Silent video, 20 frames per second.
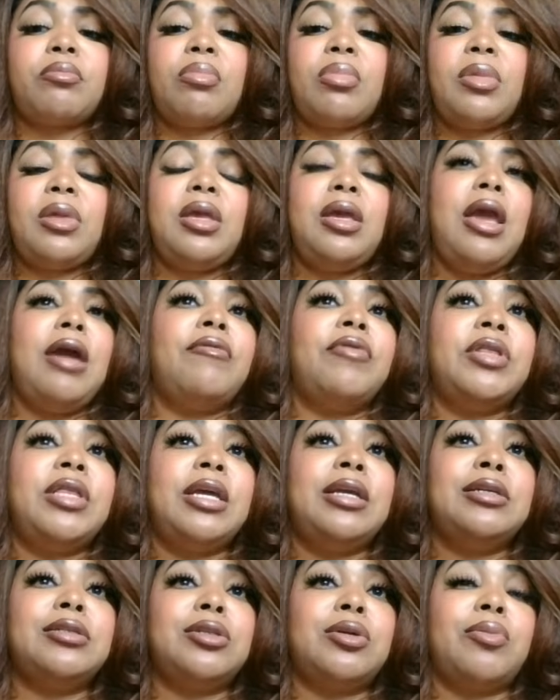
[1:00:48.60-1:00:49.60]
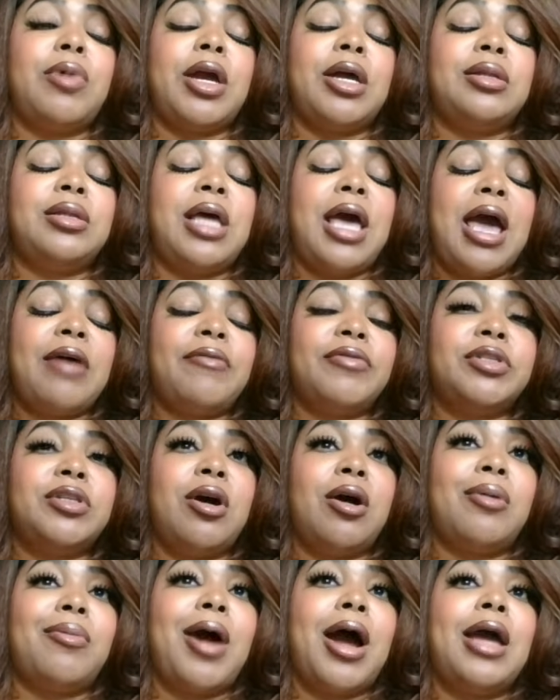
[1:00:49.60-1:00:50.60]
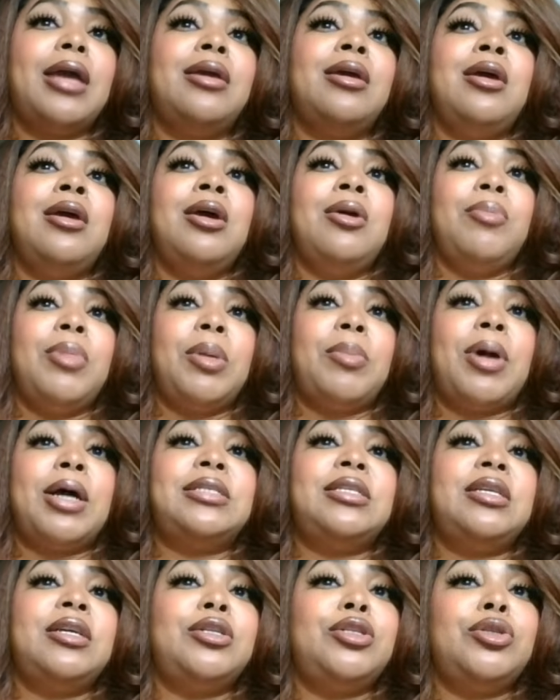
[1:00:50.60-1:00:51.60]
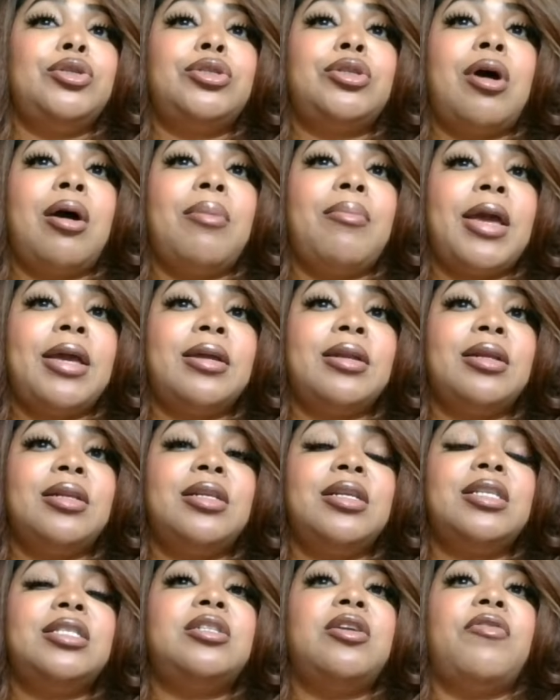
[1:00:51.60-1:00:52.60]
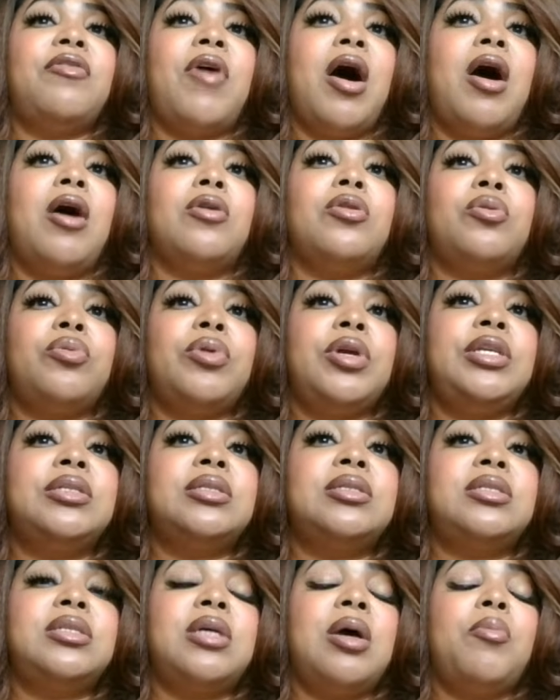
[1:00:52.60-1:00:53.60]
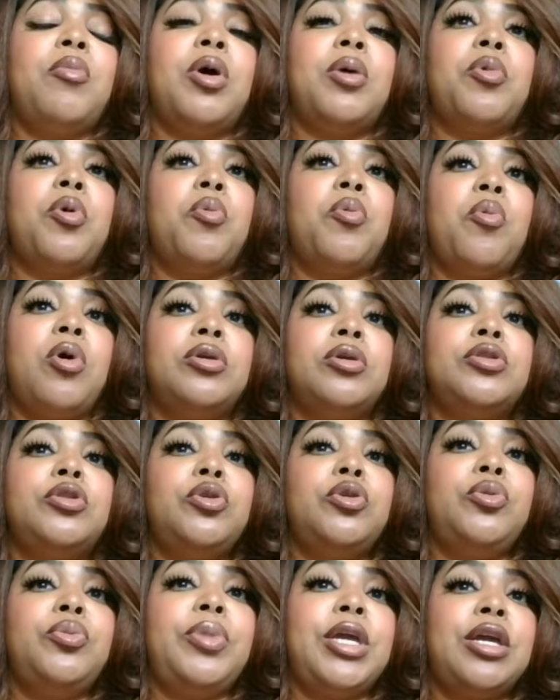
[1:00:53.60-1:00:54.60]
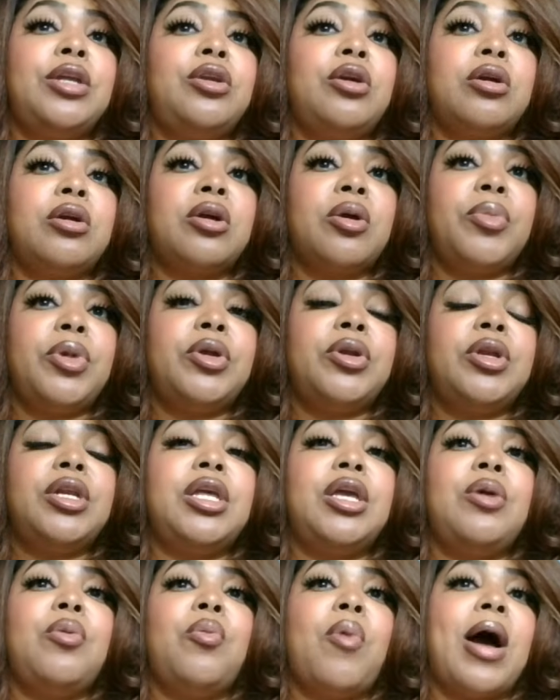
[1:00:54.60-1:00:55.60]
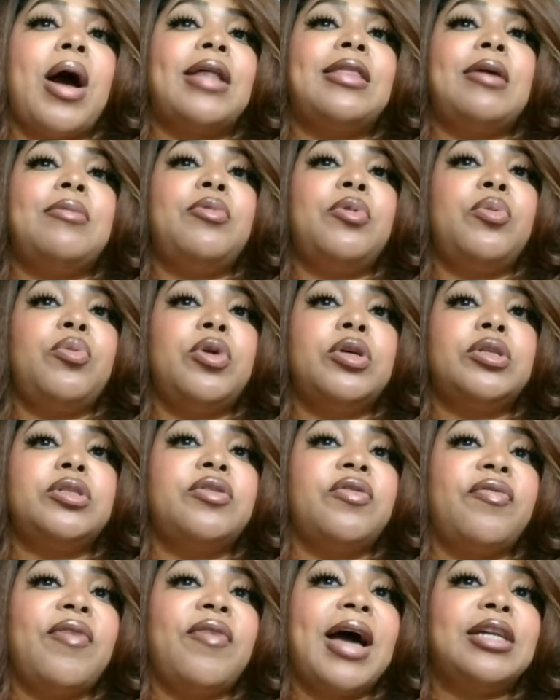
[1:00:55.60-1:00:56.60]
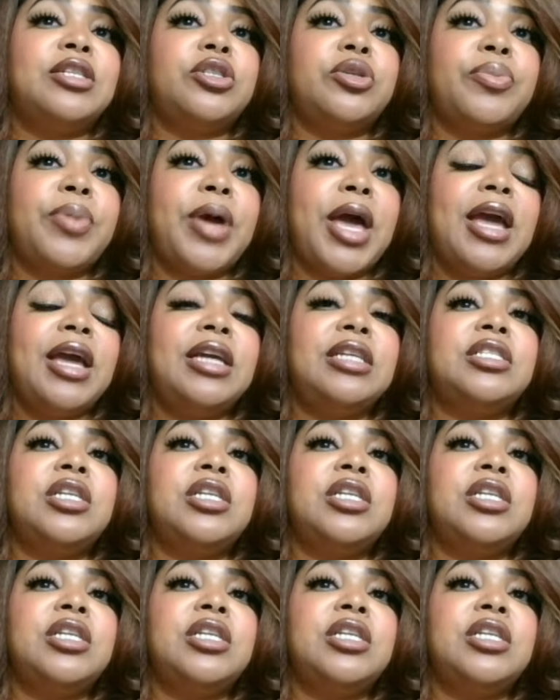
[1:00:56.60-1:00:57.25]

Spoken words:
everything is around the avatar, right? Remember I said you start making a list of all the reasons someone would want to be in your community, why they would want to find your page,